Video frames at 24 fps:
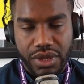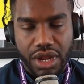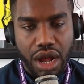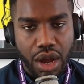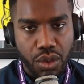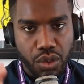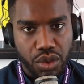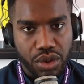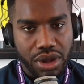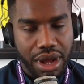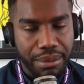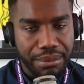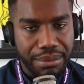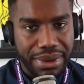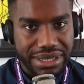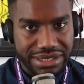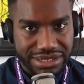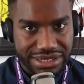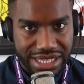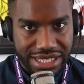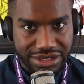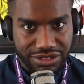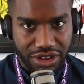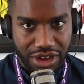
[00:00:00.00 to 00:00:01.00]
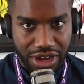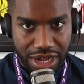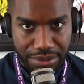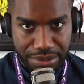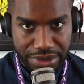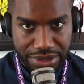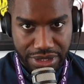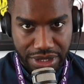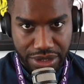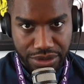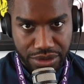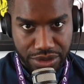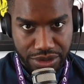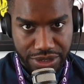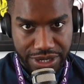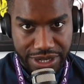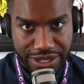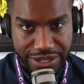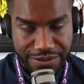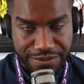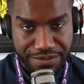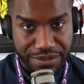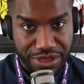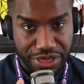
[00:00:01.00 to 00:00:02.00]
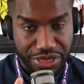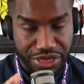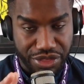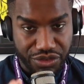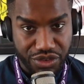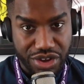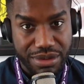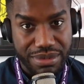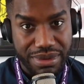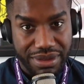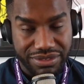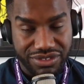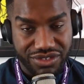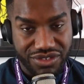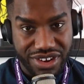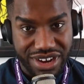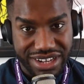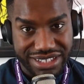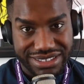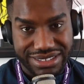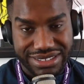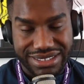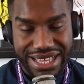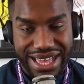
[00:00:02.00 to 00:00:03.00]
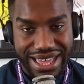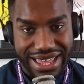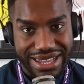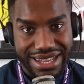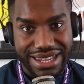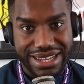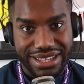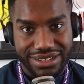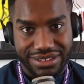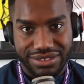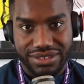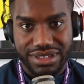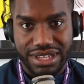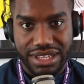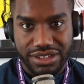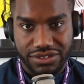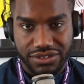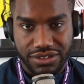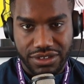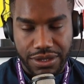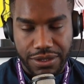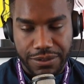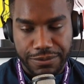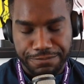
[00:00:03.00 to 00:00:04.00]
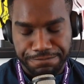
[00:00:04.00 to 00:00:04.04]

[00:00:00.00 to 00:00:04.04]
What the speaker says: I will come back to that timing though, okay? But 3 months rest at least, let's say.